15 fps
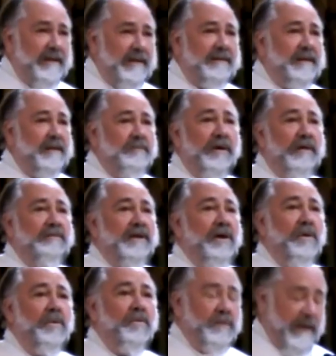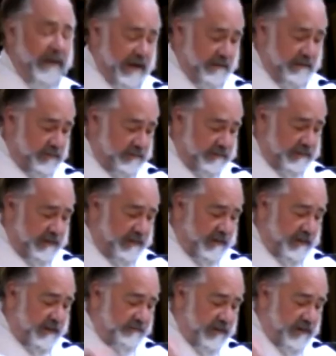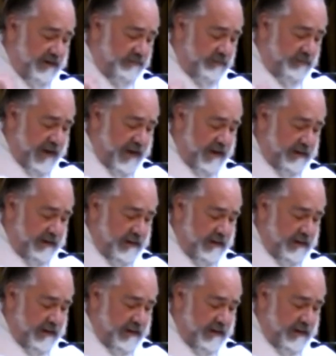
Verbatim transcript: They probably owned camels, they didn't have a CamelBak